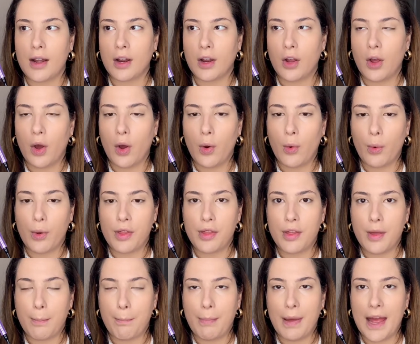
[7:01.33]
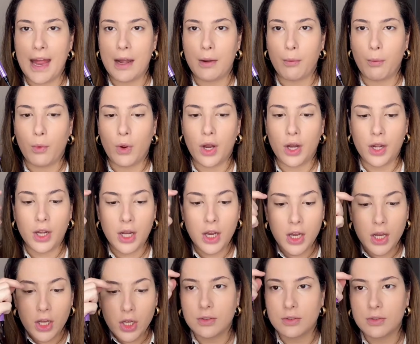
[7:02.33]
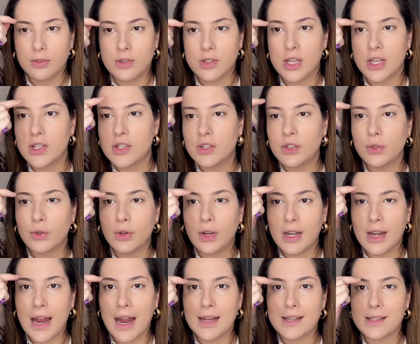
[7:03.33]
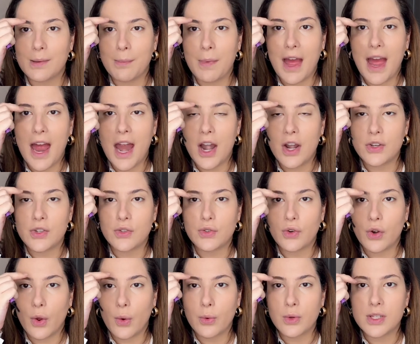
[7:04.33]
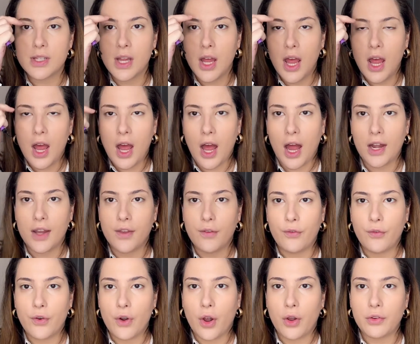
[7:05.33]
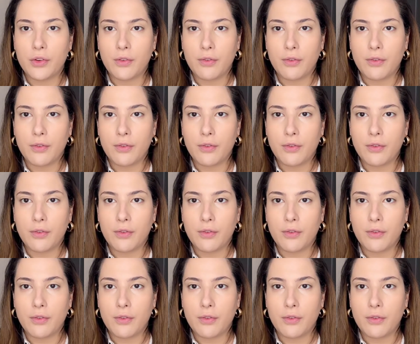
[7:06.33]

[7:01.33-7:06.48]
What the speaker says: go with the pen one just to create some hair strokes at the front of the